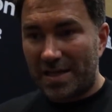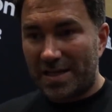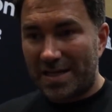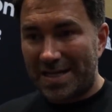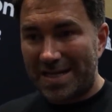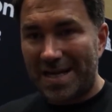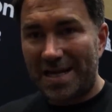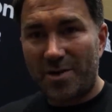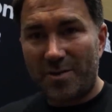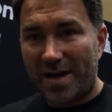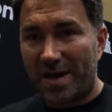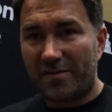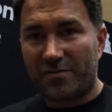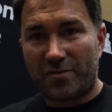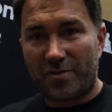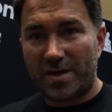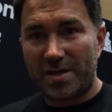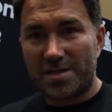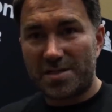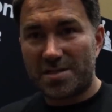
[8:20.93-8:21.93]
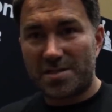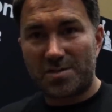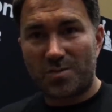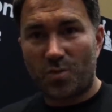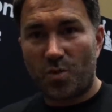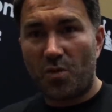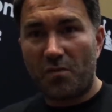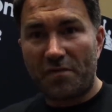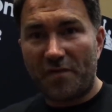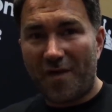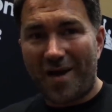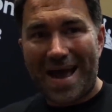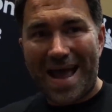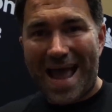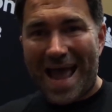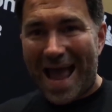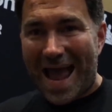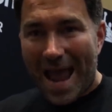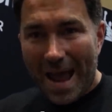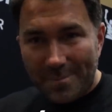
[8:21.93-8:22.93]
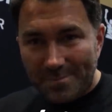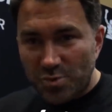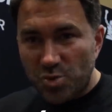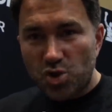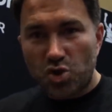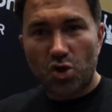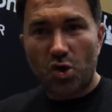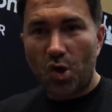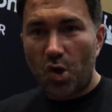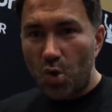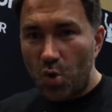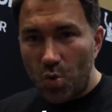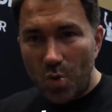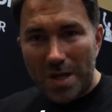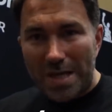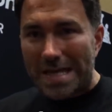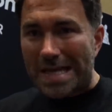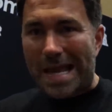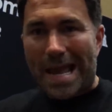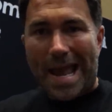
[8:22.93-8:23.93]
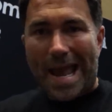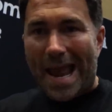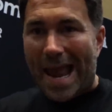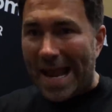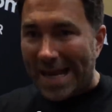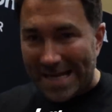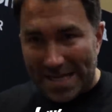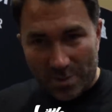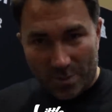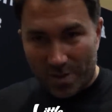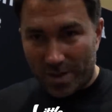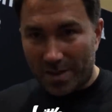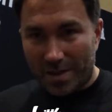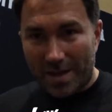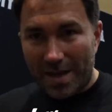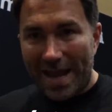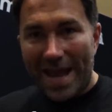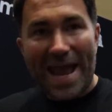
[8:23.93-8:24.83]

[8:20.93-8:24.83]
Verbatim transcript: Canelo Alvarez will fight absolutely anyone.